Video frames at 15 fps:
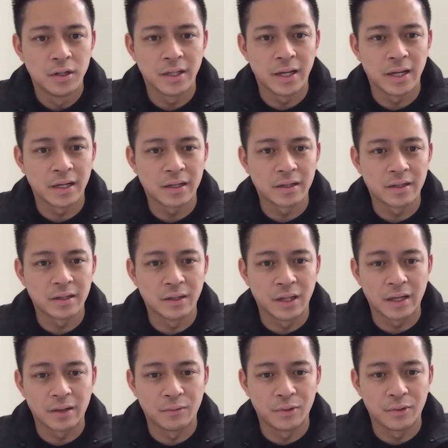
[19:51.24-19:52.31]
like
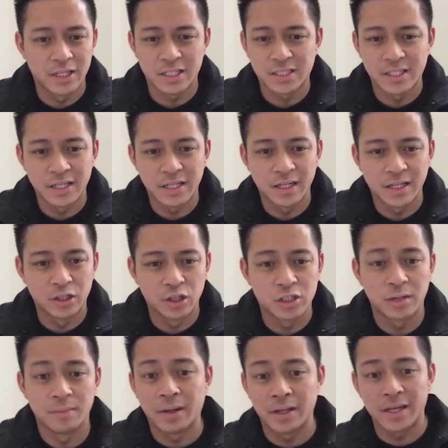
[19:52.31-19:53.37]
like well let's just say uh, there's
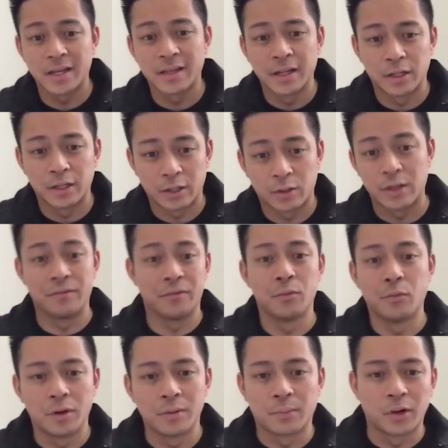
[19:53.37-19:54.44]
somebody in there like
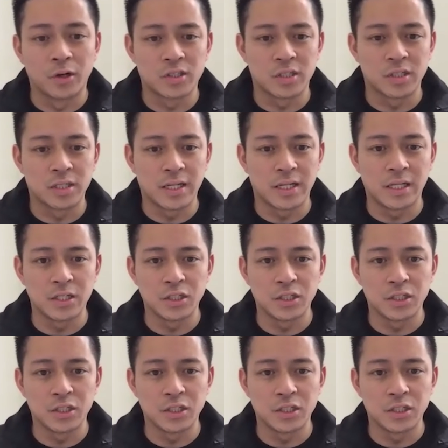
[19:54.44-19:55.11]
even one person and uh,